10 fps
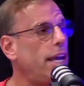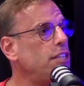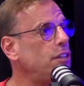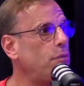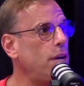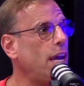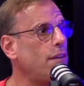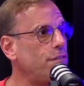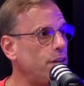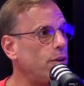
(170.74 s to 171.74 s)
if we can't
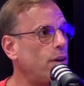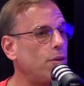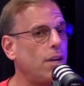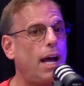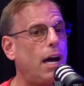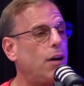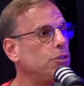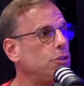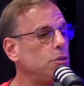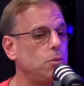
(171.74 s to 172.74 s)
figure out how
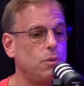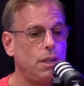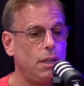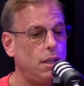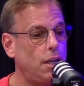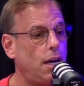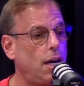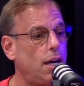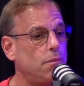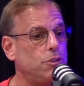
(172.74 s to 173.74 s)
to
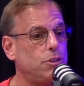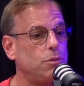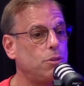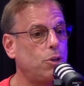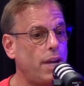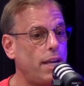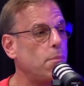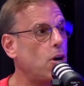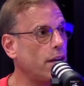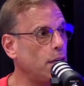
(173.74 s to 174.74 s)
create a
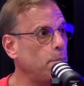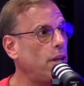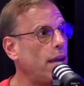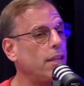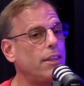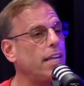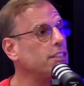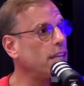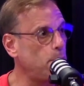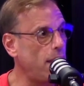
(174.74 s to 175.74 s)
marketing plan that's going to
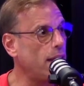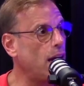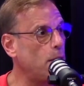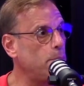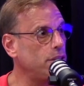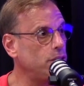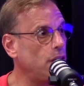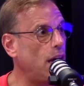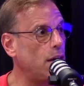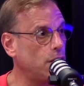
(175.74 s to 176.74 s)
make
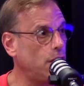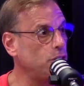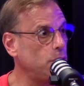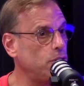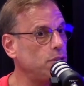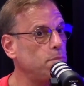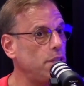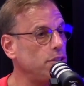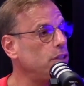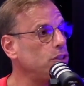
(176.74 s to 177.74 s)
our customers'
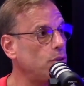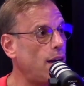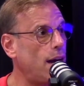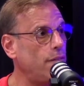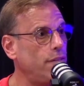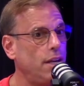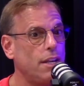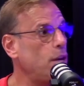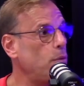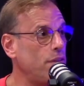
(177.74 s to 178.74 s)
business thrive,
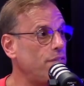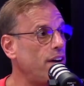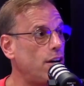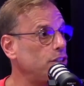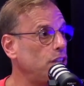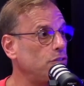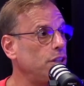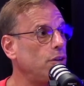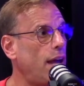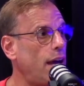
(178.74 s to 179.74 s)
then we fire ourselves. You don't
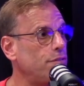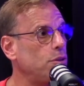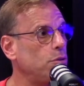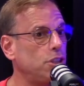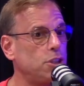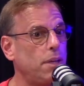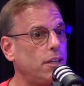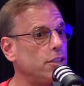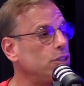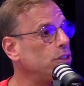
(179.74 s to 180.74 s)
have to, just
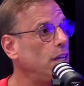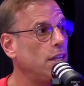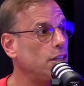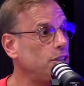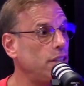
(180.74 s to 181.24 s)
because, listen, it's